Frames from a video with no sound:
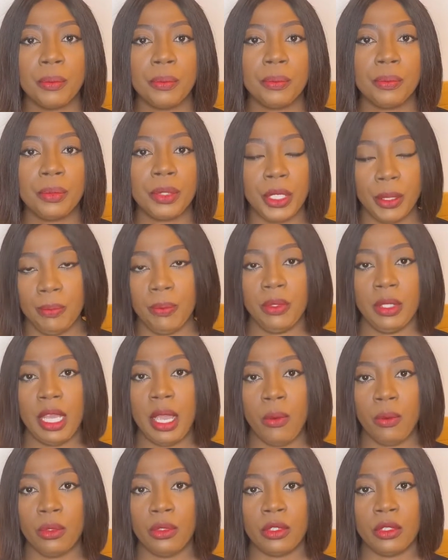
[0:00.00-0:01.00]
people
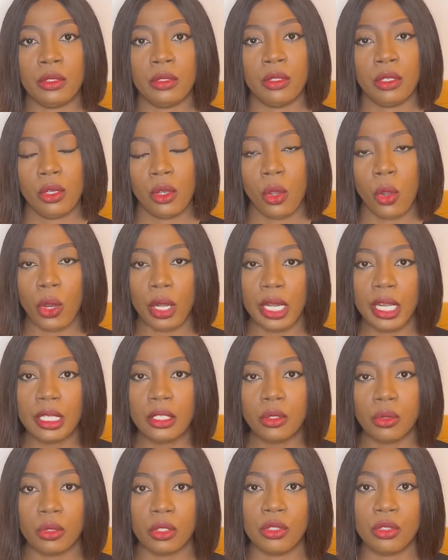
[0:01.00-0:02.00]
that would
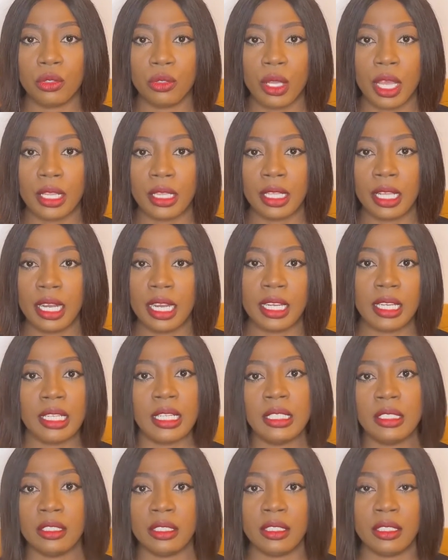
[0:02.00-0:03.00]
connect with you, and then at the
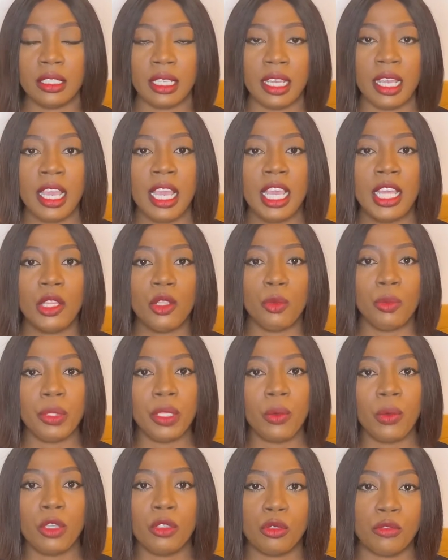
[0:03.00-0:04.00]
end of the day they'll be
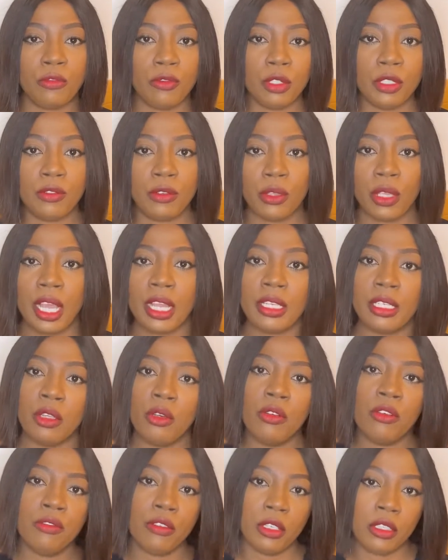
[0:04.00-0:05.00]
the ones to vote for you, and
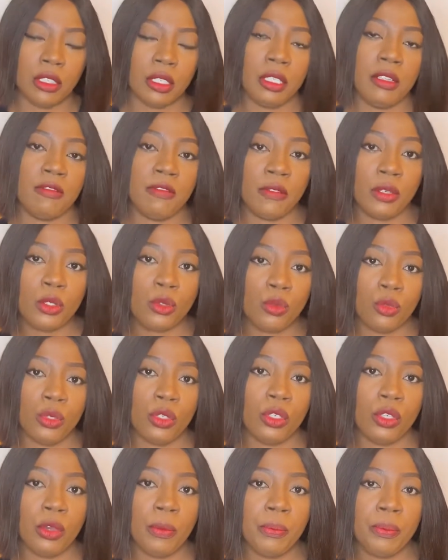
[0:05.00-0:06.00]
obviously the votes
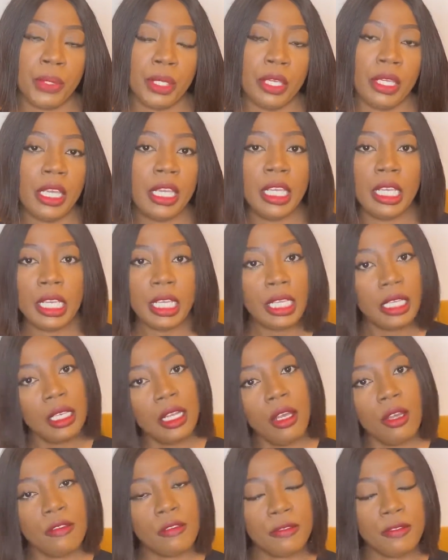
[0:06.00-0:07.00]
will not be
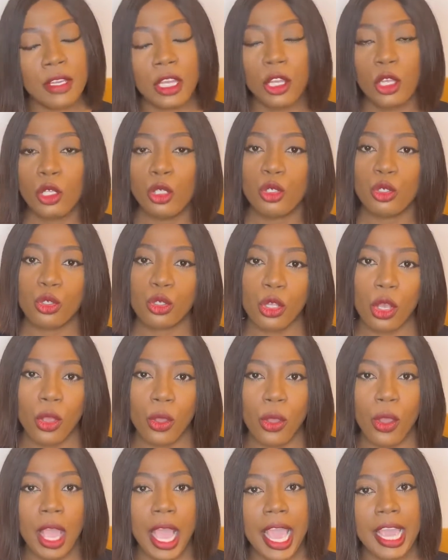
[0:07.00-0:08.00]
enough.
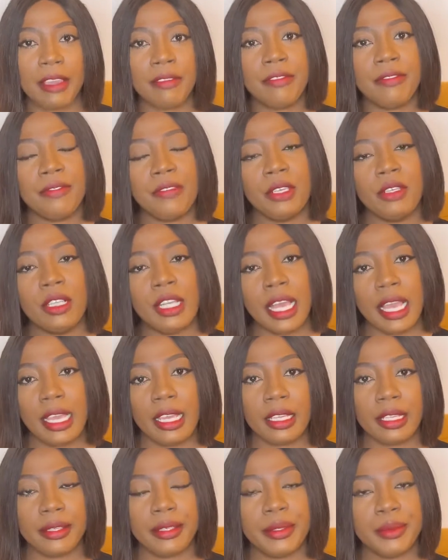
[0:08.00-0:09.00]
So I feel
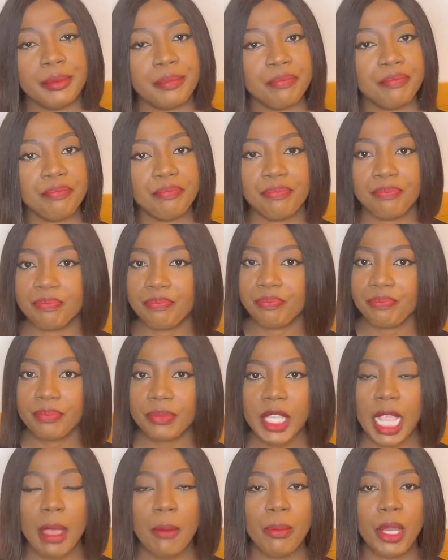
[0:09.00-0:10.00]
like,
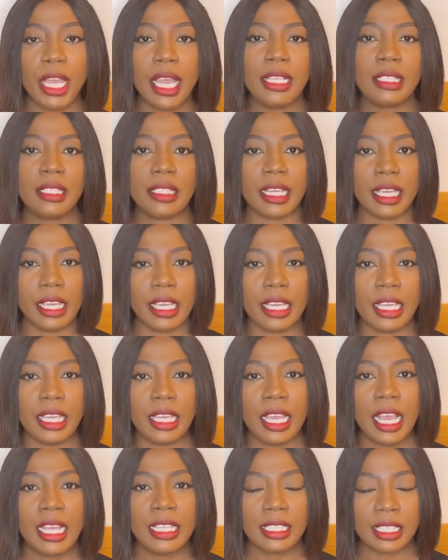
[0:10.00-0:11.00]
but
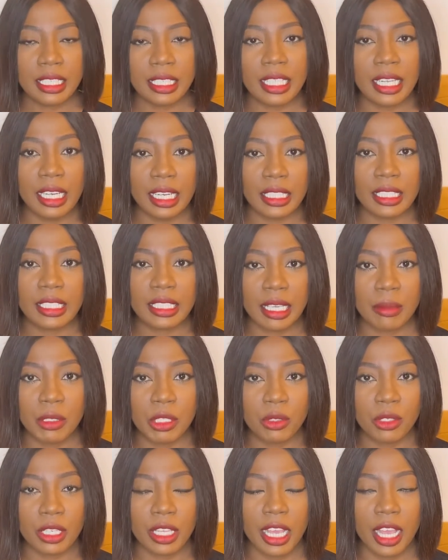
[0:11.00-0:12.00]
yesterday since the ladies came
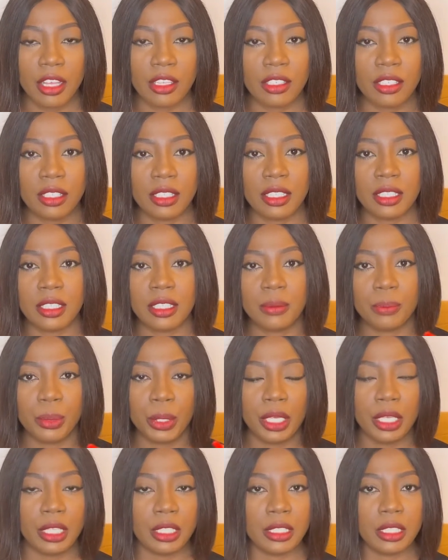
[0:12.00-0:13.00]
into the house, he's
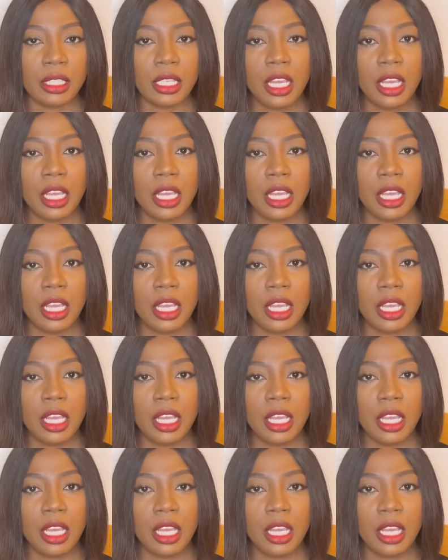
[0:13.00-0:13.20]
been